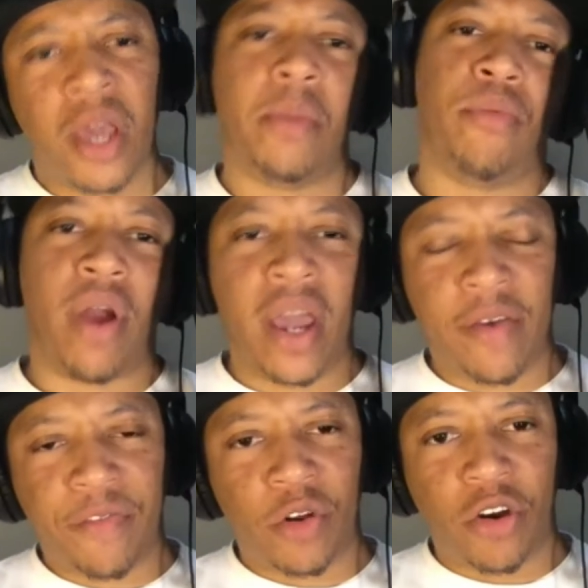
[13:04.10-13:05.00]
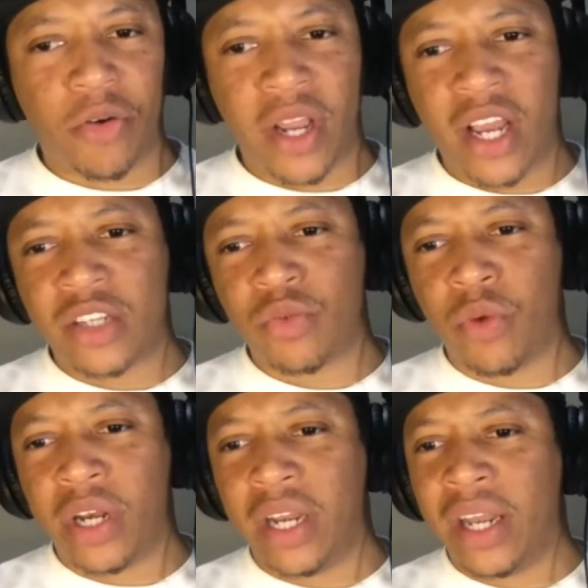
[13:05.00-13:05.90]
Brian Flores
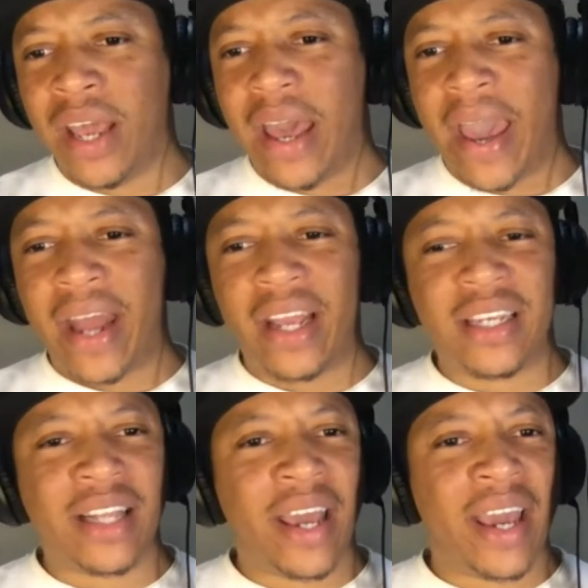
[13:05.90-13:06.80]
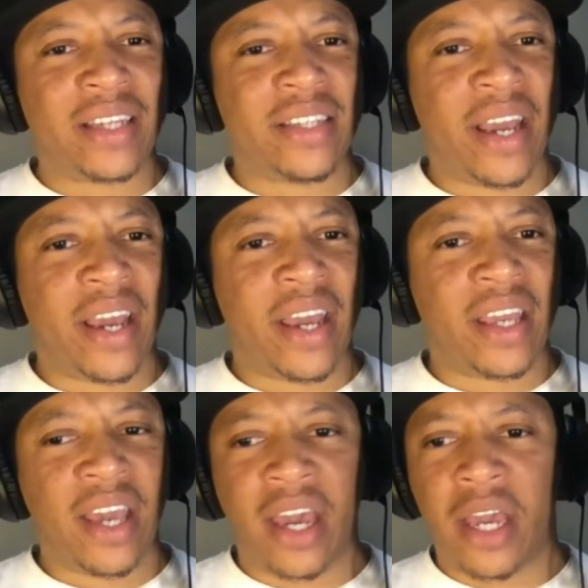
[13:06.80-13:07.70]
winning 8 of his last 9
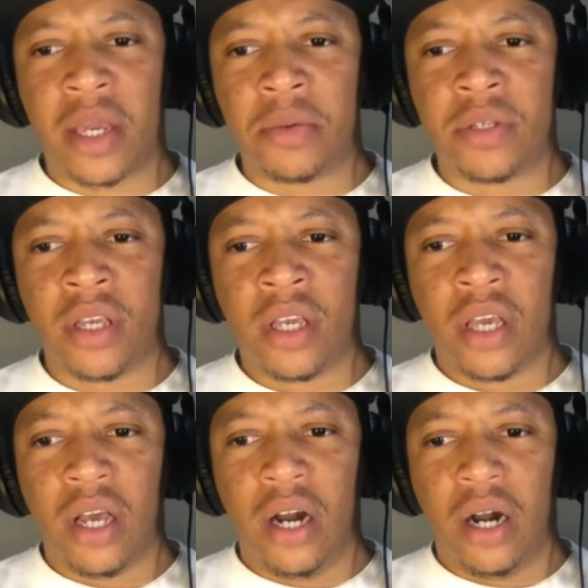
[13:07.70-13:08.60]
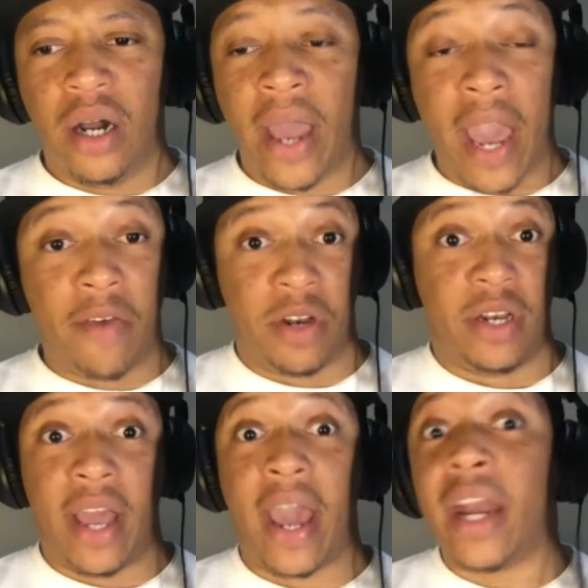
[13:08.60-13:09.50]
games, having a
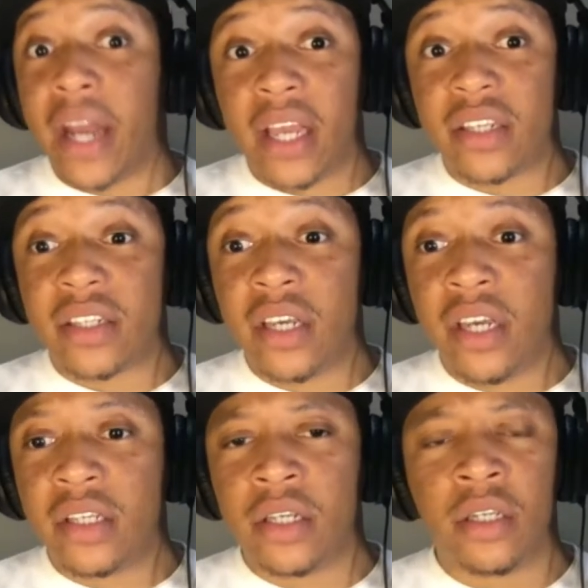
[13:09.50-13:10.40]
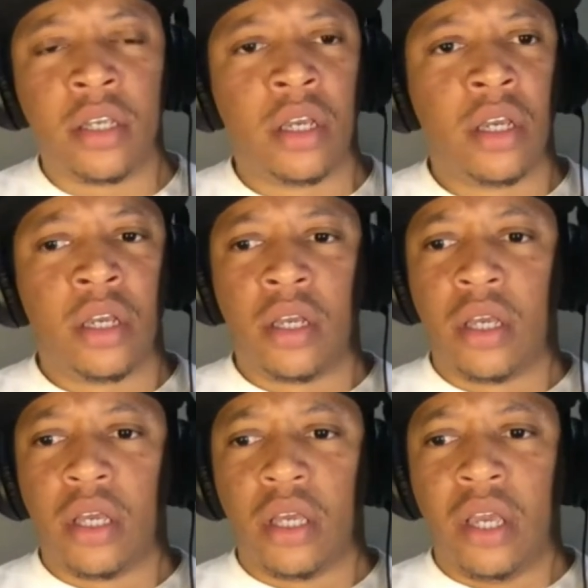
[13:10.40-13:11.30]
9-8 season
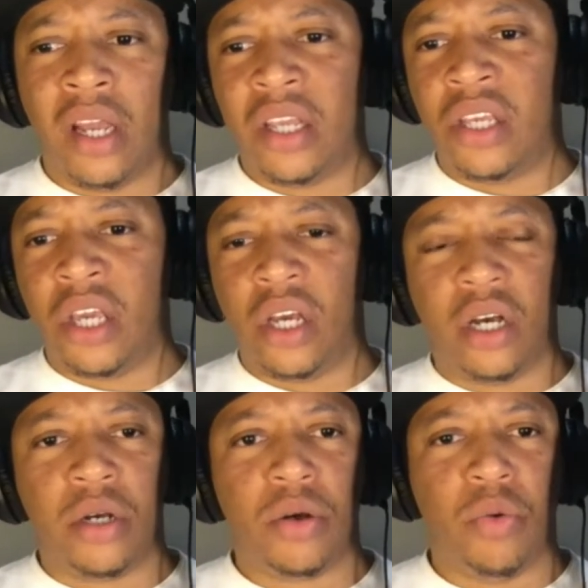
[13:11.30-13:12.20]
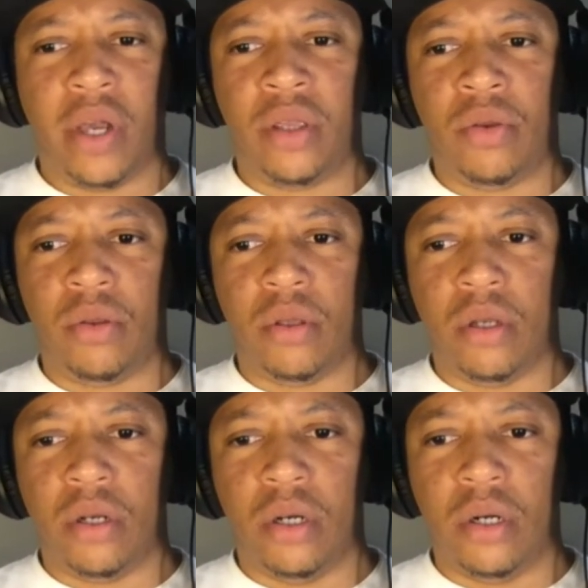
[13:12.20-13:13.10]
in a year
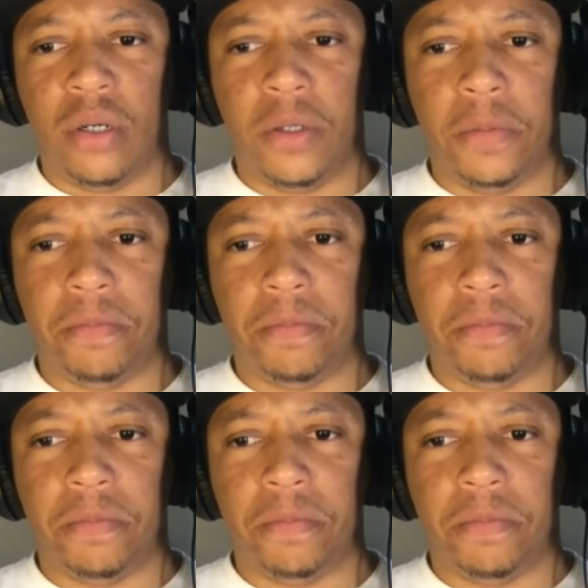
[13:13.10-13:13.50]
where